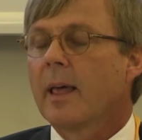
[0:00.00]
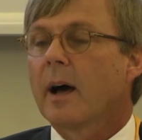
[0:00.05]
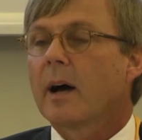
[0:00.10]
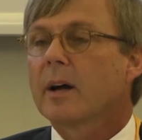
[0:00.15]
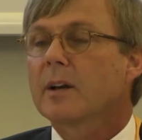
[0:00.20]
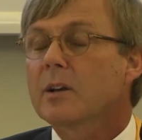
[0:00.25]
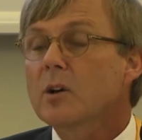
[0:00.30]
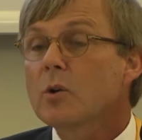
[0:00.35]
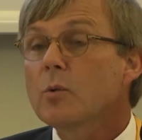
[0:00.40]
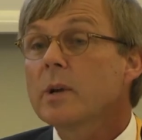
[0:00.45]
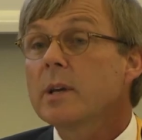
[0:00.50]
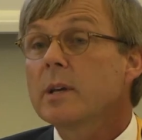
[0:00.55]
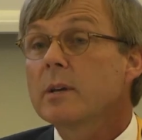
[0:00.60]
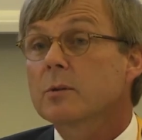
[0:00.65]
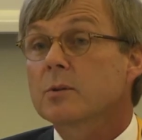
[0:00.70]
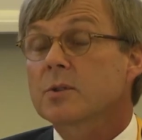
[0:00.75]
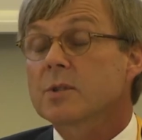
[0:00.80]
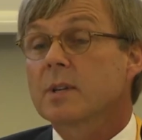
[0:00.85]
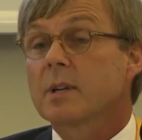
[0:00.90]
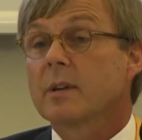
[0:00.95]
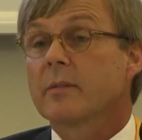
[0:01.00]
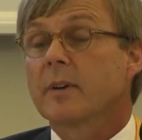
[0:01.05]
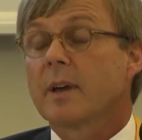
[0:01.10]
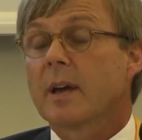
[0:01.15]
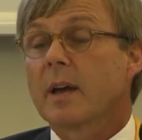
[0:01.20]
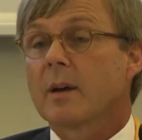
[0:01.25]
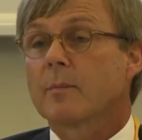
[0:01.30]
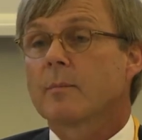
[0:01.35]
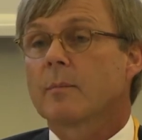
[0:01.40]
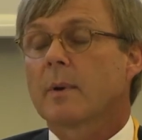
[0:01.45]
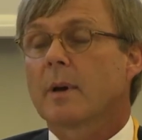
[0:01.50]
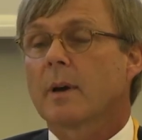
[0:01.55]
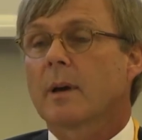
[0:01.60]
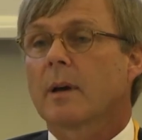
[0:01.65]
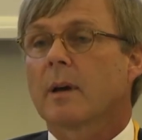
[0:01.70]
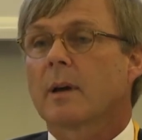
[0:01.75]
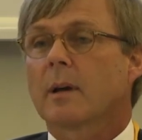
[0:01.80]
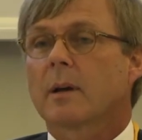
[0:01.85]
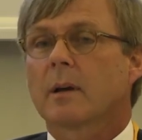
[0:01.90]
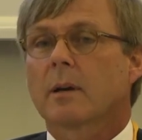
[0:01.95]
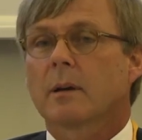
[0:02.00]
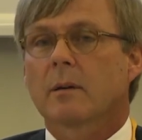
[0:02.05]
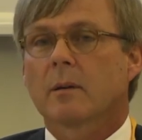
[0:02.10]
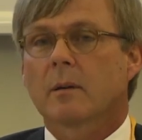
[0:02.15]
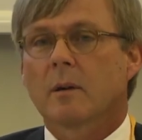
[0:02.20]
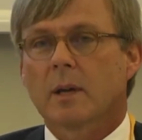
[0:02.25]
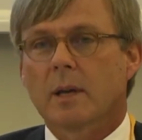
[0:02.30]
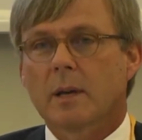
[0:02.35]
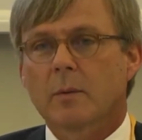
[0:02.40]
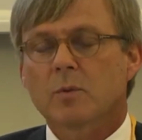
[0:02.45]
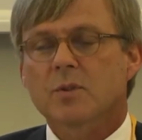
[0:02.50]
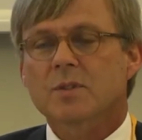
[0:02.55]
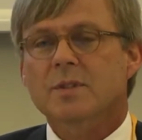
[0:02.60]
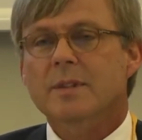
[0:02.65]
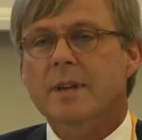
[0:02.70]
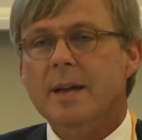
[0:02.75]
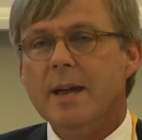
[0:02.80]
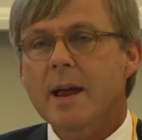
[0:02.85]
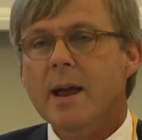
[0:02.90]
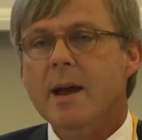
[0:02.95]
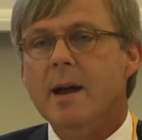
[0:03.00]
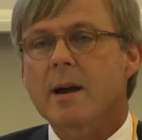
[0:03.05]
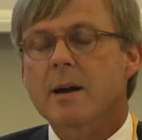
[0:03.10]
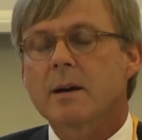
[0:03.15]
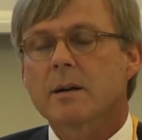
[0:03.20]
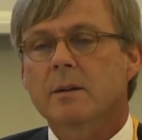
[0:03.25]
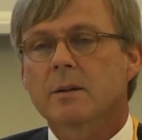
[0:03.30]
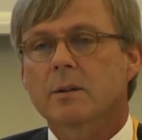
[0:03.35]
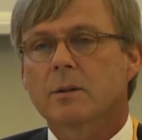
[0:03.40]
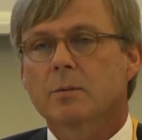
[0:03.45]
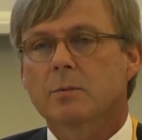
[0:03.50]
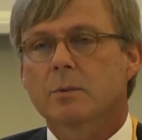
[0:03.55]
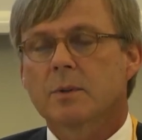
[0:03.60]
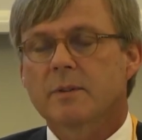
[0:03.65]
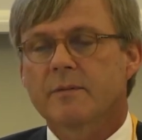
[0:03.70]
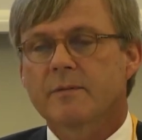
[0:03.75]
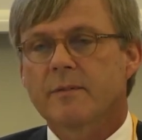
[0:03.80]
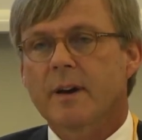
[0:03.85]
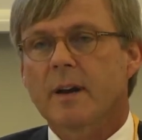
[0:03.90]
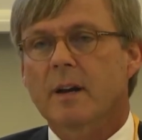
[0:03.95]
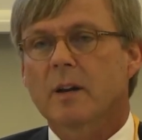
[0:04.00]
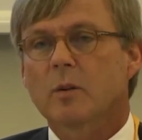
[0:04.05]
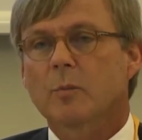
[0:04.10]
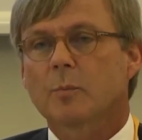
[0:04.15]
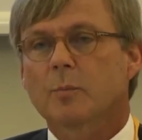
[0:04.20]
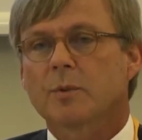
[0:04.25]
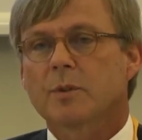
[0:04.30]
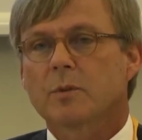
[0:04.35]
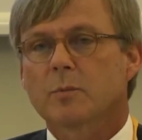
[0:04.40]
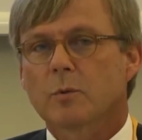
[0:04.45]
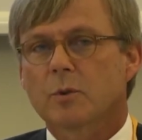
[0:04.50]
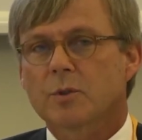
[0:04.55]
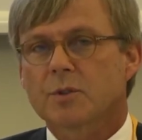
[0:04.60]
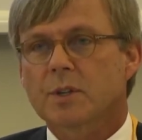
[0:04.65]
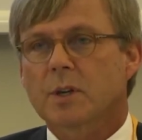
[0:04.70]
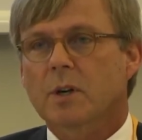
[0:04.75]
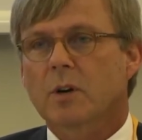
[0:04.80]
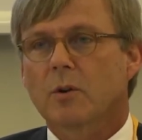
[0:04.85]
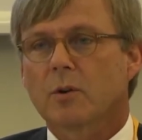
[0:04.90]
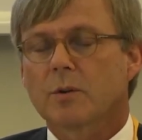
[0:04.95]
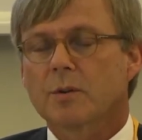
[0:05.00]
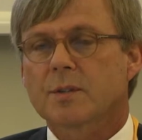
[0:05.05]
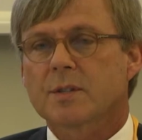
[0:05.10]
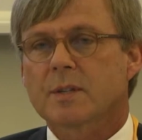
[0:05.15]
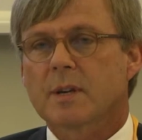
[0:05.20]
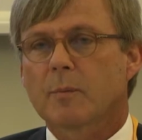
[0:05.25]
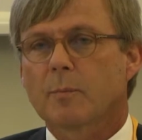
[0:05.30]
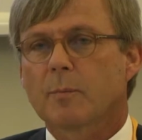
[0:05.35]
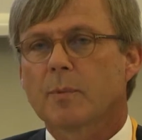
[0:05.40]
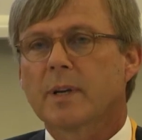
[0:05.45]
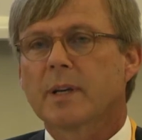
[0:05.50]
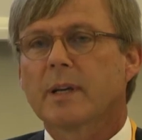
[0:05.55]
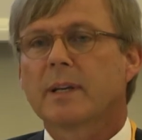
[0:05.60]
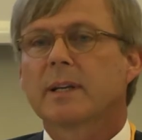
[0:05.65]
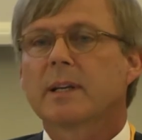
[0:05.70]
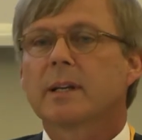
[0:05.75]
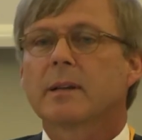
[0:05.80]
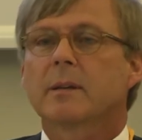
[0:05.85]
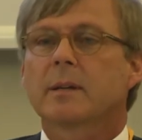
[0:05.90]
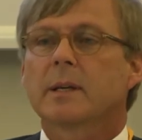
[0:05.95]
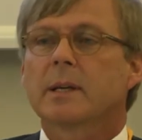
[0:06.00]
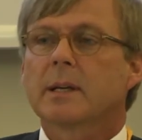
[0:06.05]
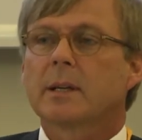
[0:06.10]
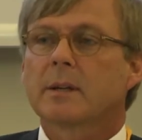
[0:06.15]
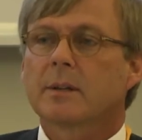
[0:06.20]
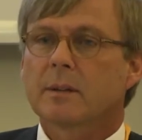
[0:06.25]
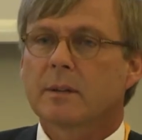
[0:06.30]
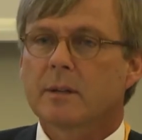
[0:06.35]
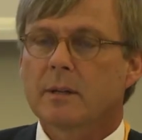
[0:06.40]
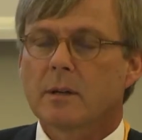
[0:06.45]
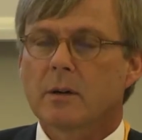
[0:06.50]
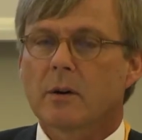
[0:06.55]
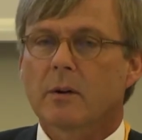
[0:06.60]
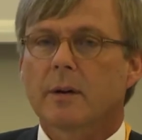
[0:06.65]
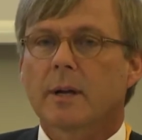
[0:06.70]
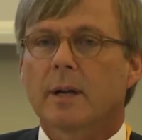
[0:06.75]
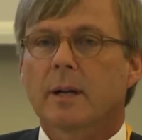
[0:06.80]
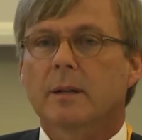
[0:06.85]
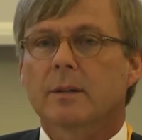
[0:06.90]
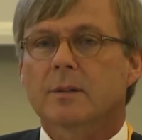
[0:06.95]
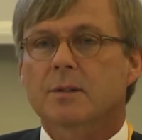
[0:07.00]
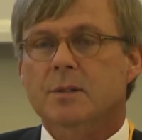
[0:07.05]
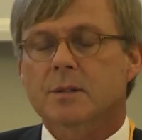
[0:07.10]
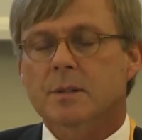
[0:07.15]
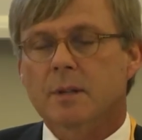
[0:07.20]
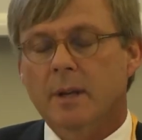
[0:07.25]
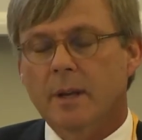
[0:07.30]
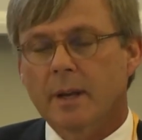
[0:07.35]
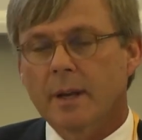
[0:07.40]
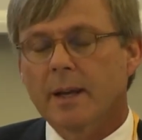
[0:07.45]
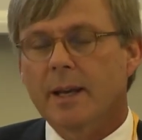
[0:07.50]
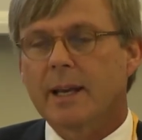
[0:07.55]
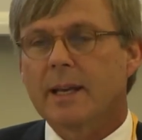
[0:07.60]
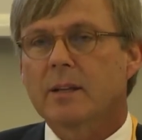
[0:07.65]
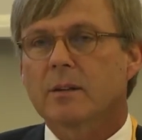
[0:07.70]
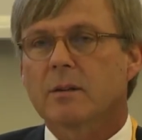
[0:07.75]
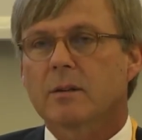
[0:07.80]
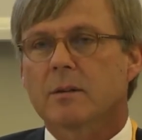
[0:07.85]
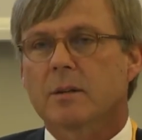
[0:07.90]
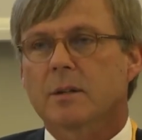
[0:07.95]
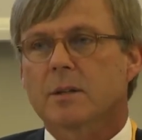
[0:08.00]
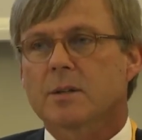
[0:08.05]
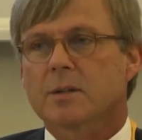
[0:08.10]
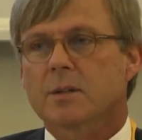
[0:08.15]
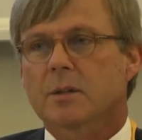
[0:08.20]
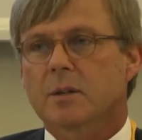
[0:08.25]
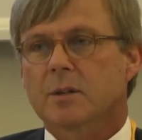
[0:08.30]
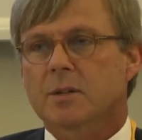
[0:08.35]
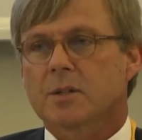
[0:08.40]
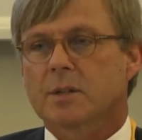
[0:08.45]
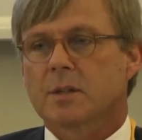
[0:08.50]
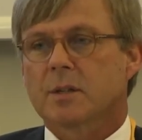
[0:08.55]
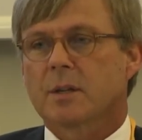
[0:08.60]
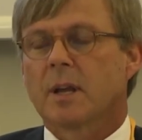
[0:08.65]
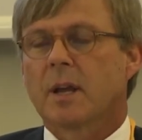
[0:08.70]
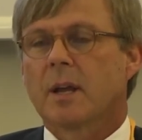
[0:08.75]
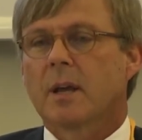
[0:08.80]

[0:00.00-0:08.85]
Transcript: I know EU CVM, it was there to develop towards a concept, bringing in the TRLs into the discussion.